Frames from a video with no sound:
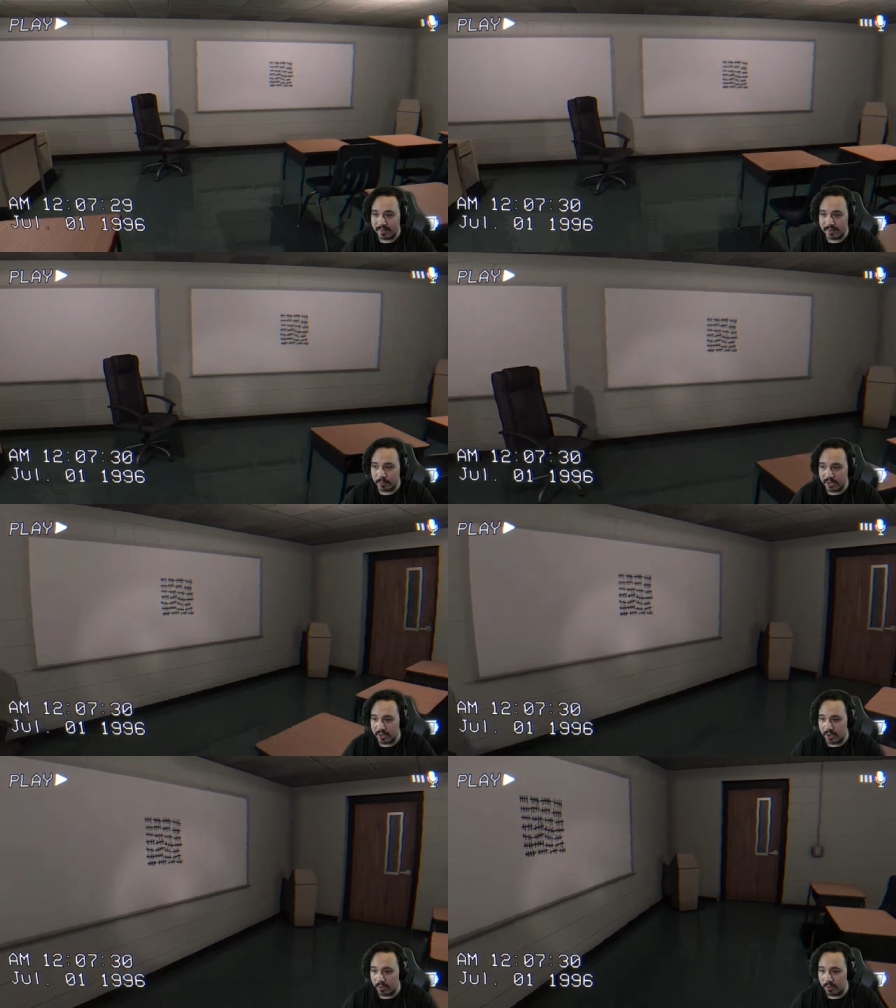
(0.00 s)
There we
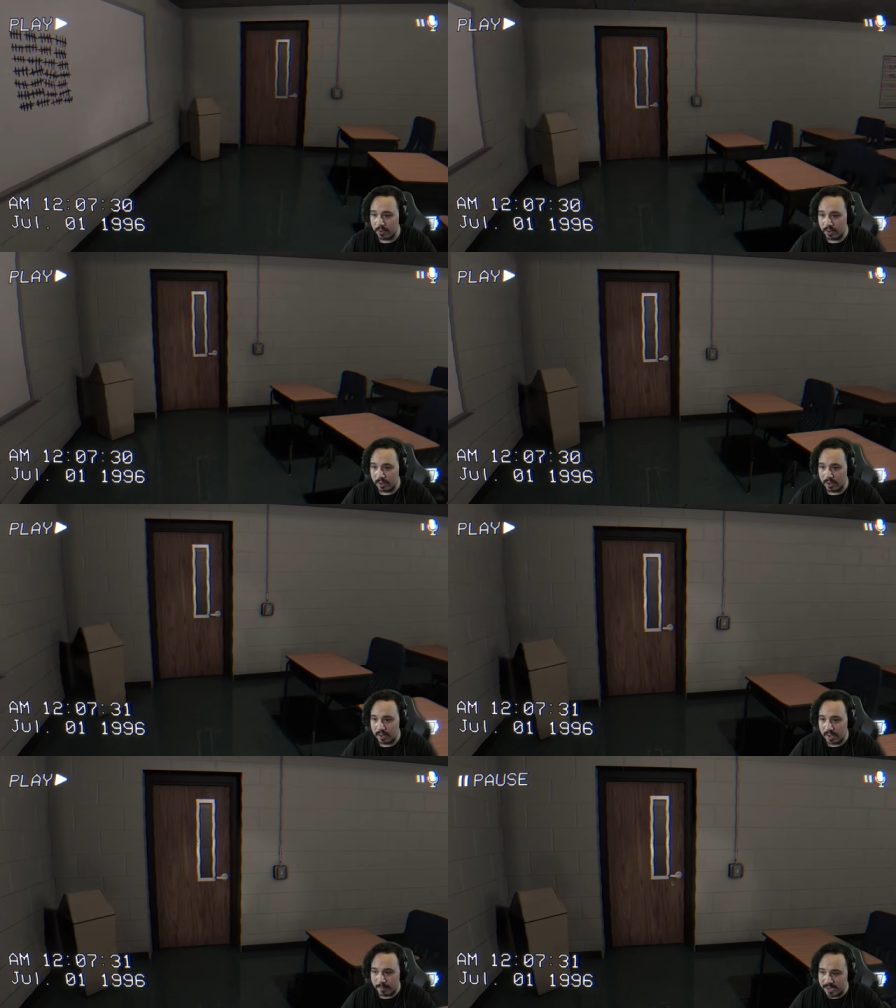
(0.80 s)
go.
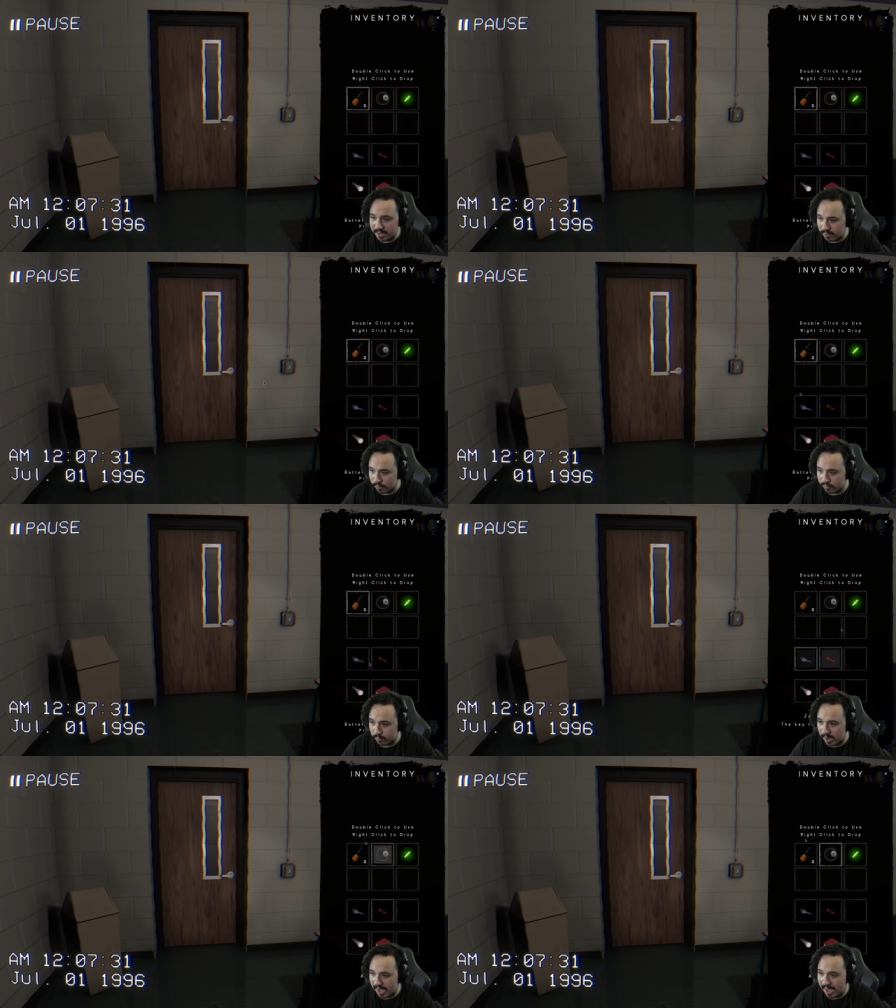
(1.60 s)
How many of those
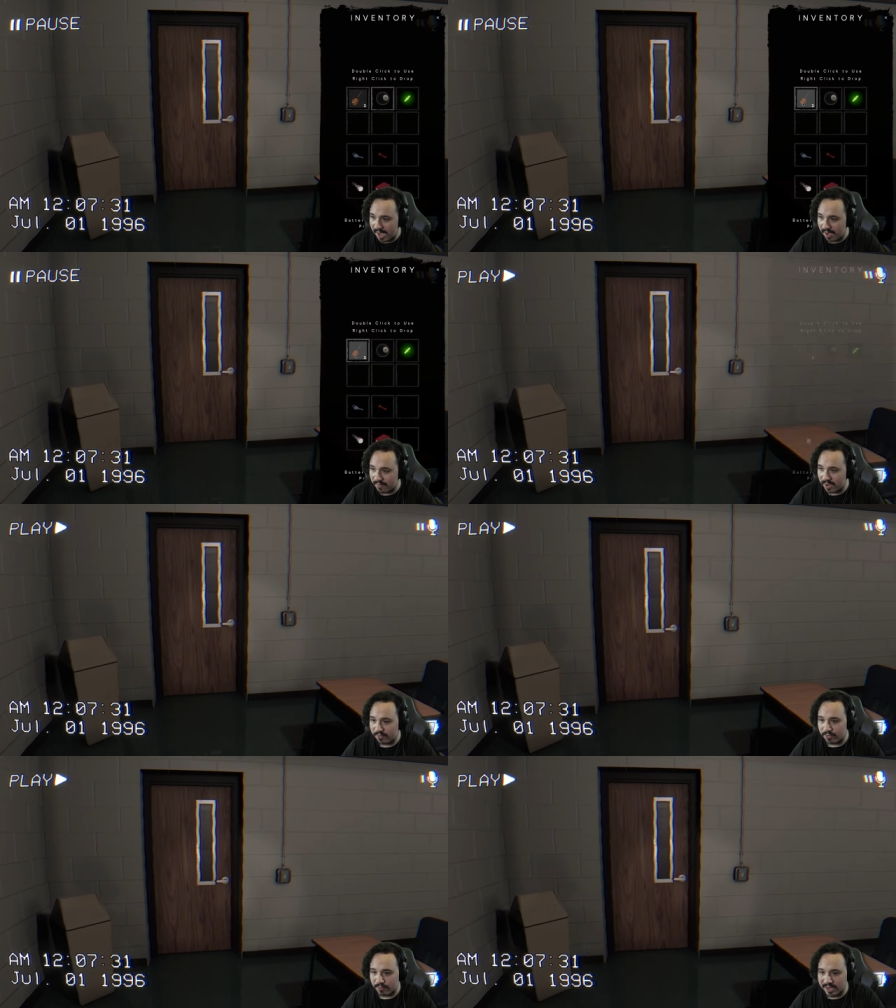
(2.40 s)
do I have? I
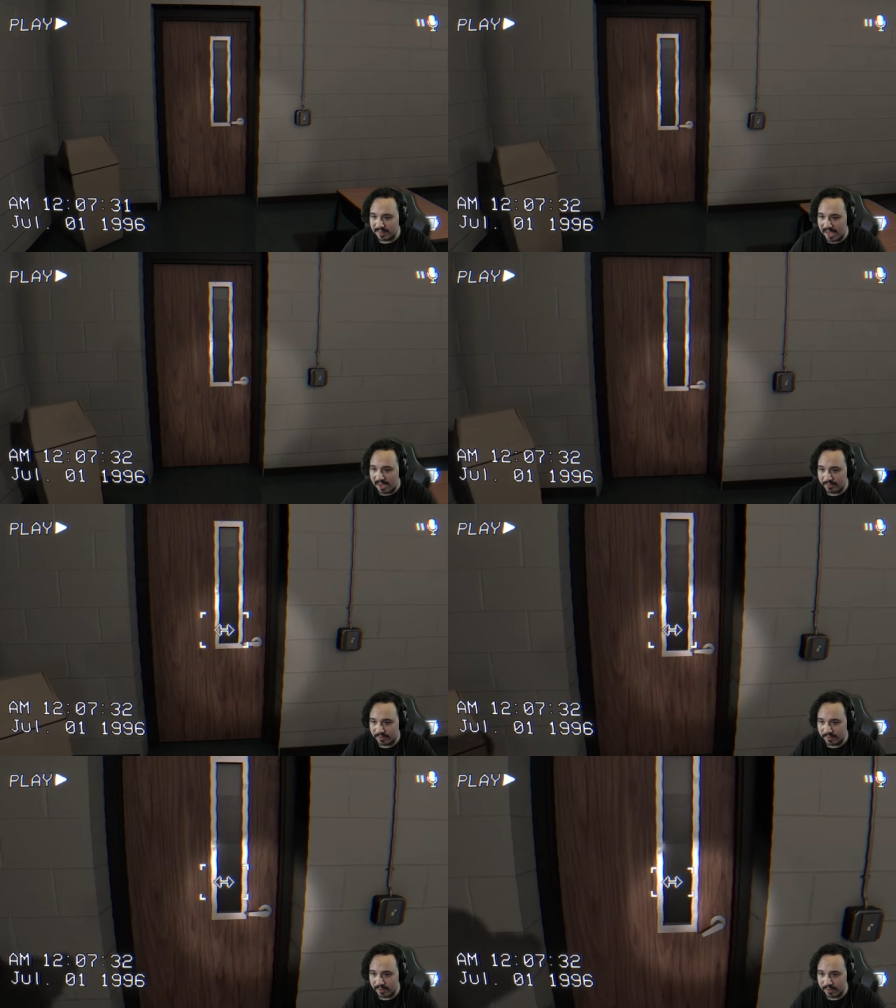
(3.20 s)
have three
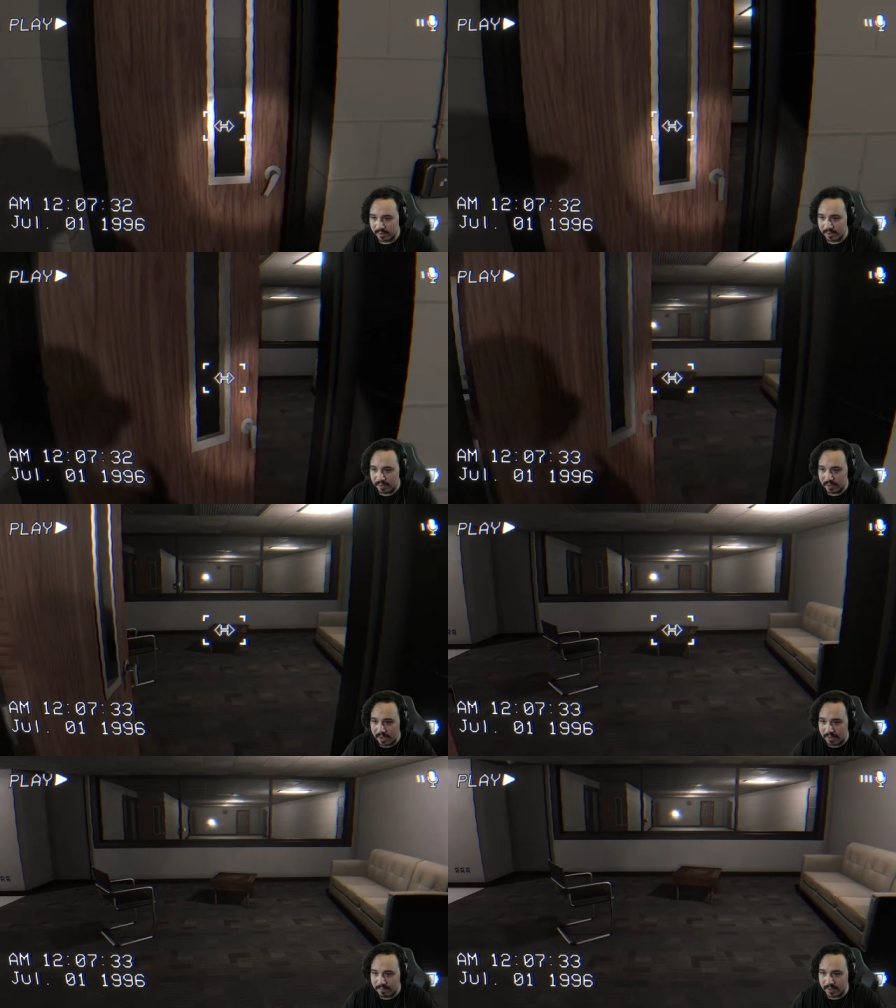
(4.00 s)
left.
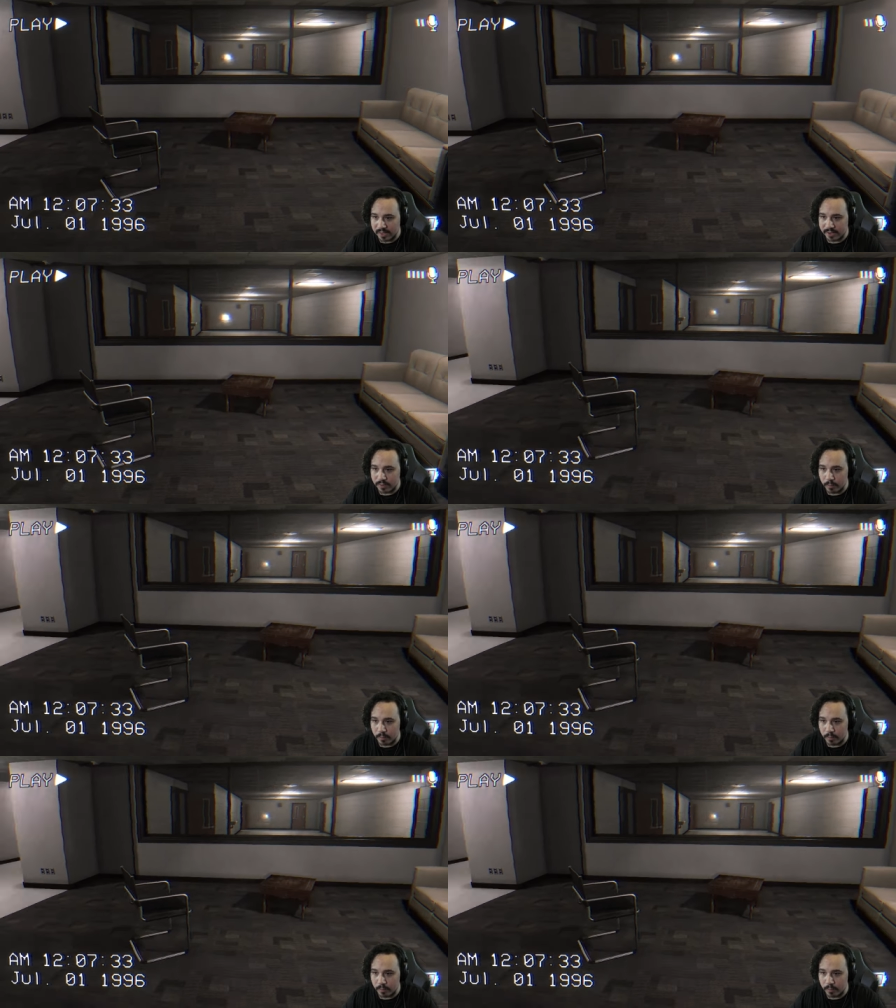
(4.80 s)
I feel like